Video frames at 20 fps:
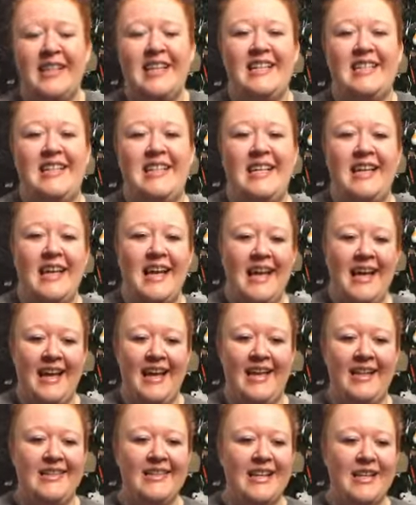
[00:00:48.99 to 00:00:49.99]
lazy
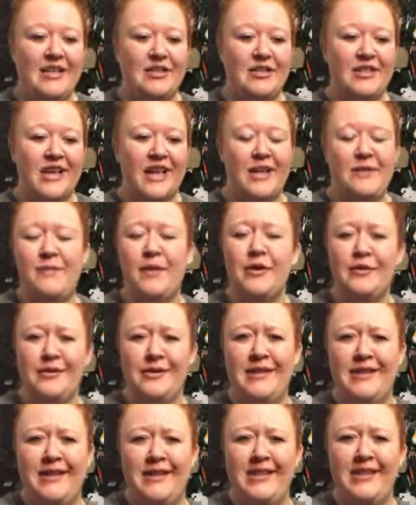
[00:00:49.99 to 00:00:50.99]
and I just kind of
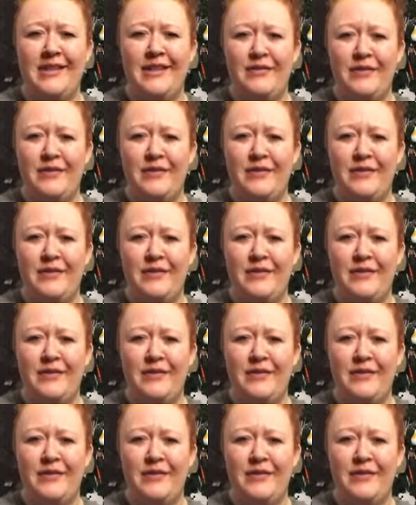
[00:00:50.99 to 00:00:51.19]
posted